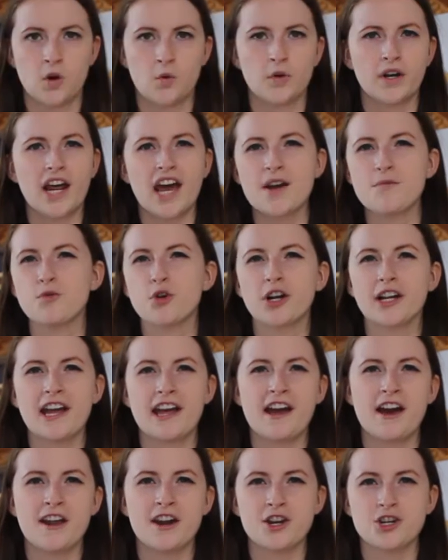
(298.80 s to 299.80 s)
When I'm
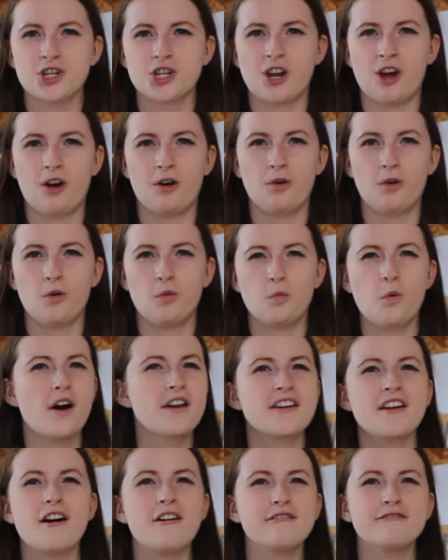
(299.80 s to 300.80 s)
working on a show,
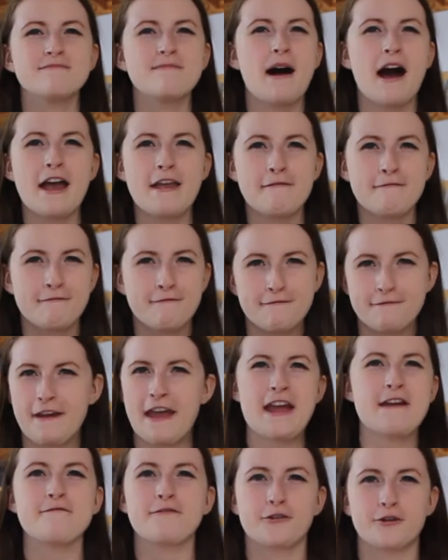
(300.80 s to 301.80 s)
one of my
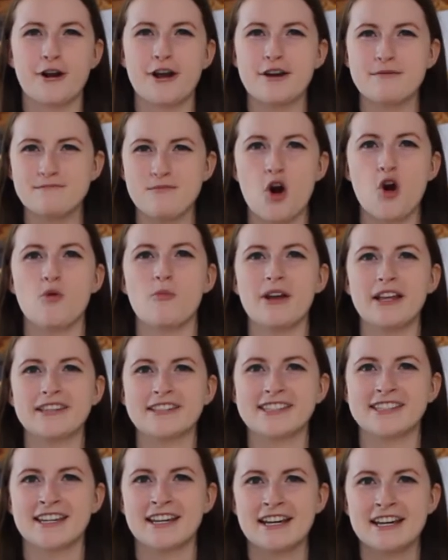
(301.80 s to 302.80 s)
favorite
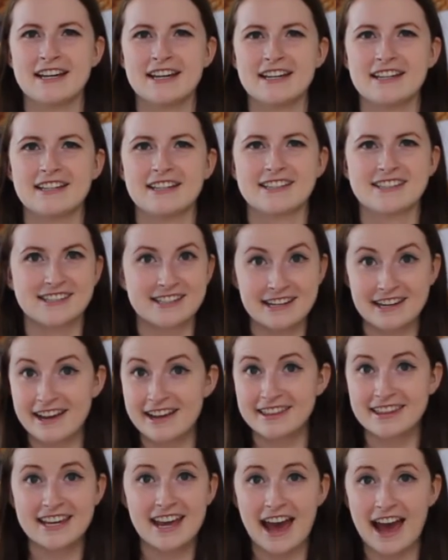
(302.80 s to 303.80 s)
moments is
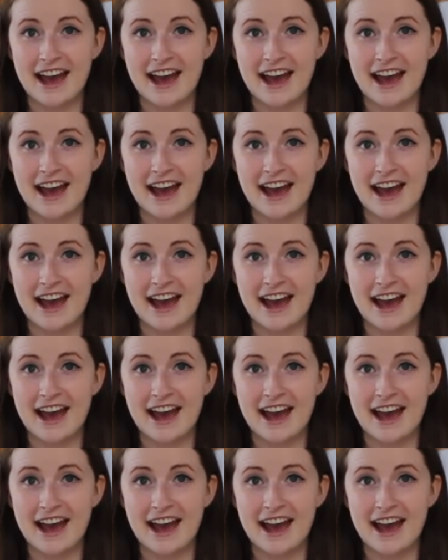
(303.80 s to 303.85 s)
seeing the